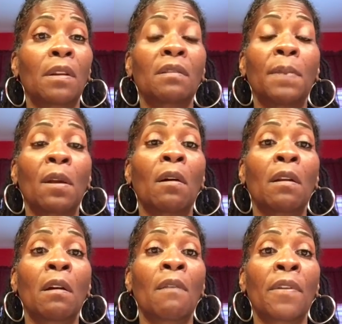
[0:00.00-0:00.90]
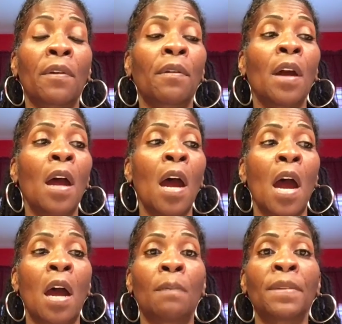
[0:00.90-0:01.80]
It's been on there
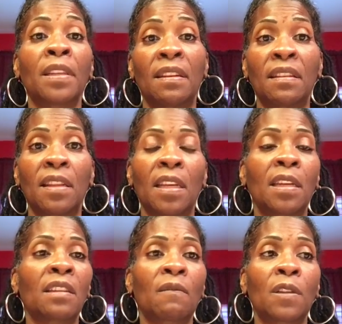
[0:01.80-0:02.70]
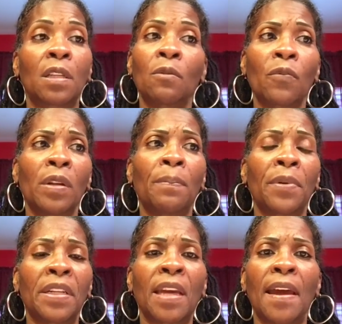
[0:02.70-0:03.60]
since then. It's still really
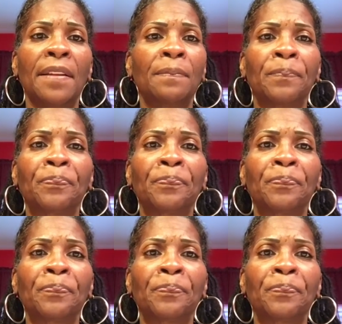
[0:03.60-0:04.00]
pretty tight.